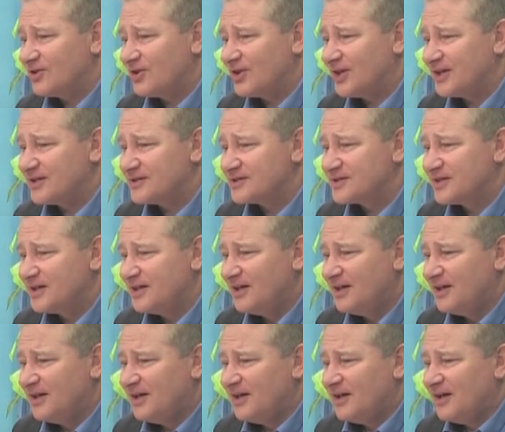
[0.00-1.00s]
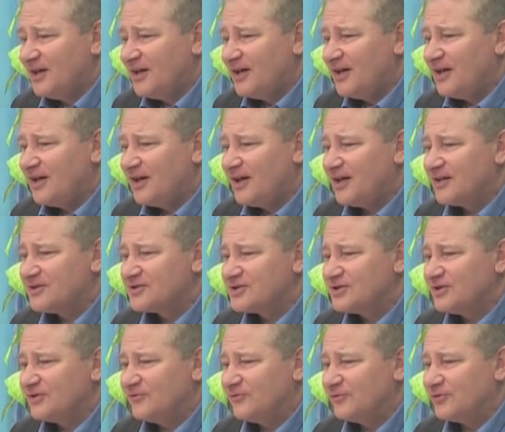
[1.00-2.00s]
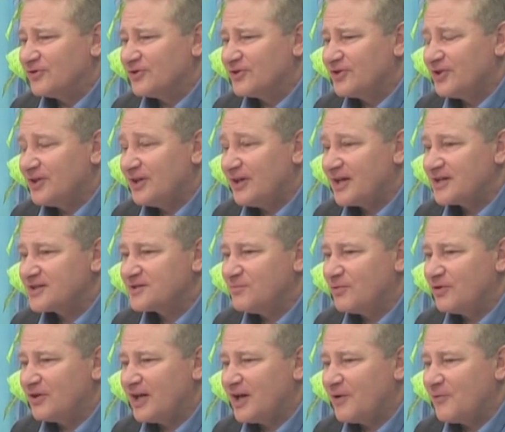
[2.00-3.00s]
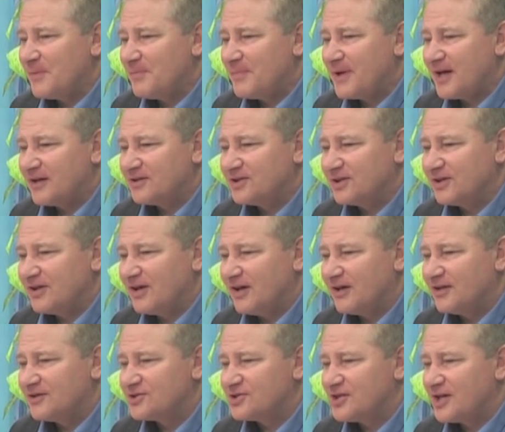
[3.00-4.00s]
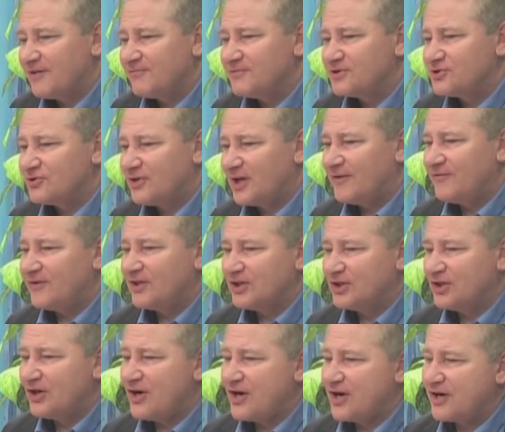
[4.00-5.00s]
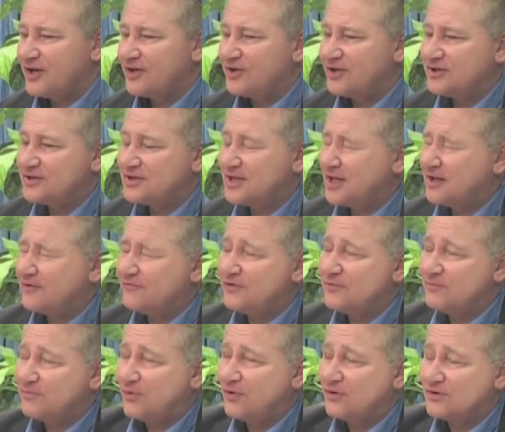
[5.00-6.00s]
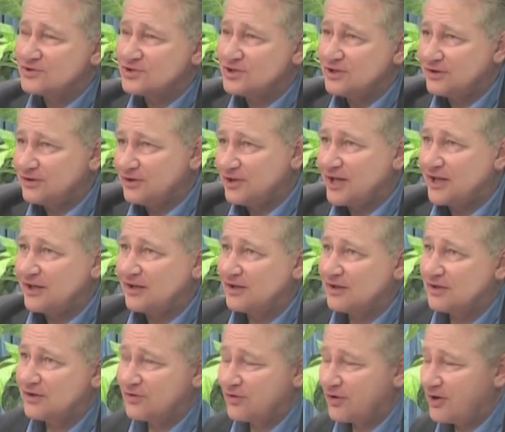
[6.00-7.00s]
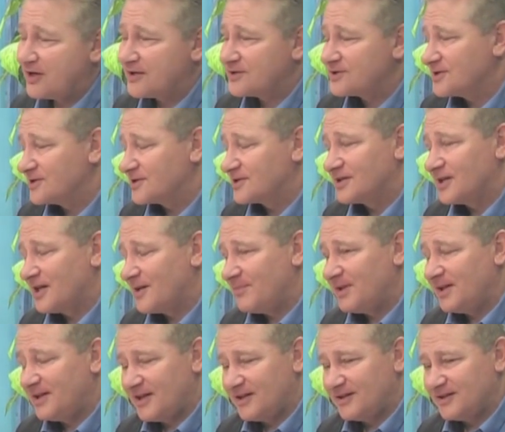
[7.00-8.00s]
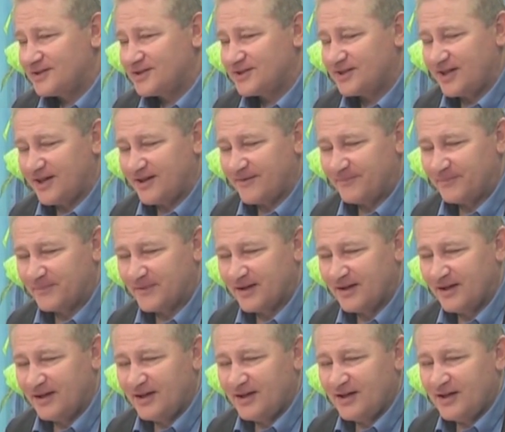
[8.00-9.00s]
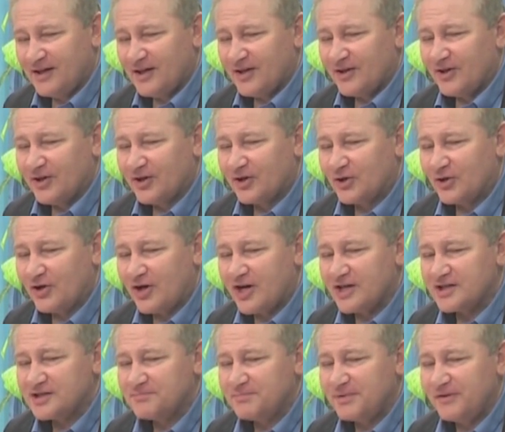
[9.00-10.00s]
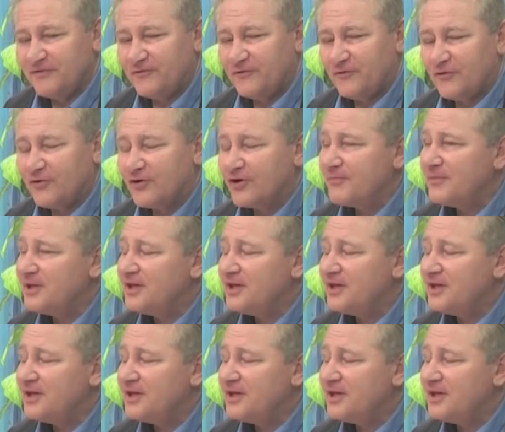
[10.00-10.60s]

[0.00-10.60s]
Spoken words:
of things, and so forth. And the next morning I went back to college and I was driving along and the telephone poles looked like crosses and I began to sing, the cross before